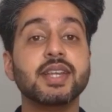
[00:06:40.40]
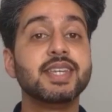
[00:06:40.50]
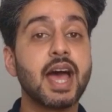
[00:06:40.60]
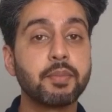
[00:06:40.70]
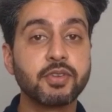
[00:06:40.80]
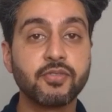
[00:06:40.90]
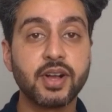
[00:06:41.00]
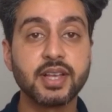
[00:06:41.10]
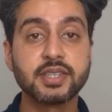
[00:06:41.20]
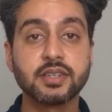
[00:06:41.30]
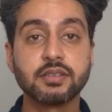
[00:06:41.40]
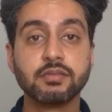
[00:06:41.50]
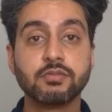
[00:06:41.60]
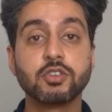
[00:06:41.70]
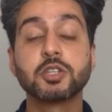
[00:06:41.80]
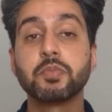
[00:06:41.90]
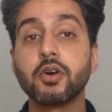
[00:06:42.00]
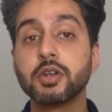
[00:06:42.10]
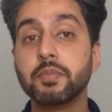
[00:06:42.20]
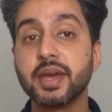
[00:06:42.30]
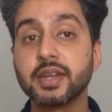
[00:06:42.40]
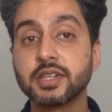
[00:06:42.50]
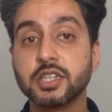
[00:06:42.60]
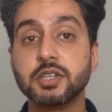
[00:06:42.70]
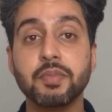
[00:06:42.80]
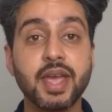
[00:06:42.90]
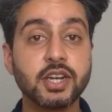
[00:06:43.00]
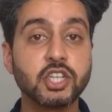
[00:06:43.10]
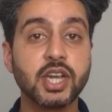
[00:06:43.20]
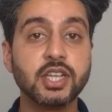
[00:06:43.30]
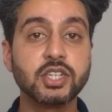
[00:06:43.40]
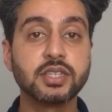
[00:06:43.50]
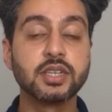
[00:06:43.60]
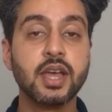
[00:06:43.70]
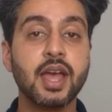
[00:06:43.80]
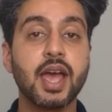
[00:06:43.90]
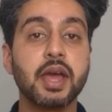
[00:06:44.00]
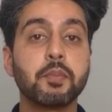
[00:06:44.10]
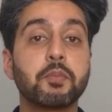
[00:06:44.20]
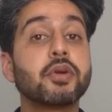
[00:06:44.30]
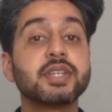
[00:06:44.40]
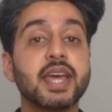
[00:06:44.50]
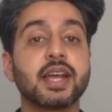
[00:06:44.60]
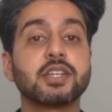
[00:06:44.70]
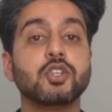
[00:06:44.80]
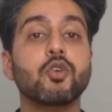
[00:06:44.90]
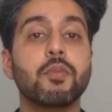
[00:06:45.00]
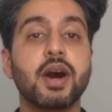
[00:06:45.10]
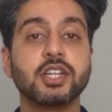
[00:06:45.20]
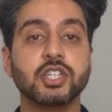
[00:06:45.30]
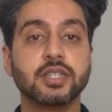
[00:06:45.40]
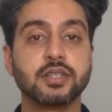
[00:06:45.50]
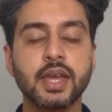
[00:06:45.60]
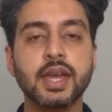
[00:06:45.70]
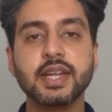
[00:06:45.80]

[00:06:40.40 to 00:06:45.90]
adapt faster, respond better to demand changes, and protect your margins.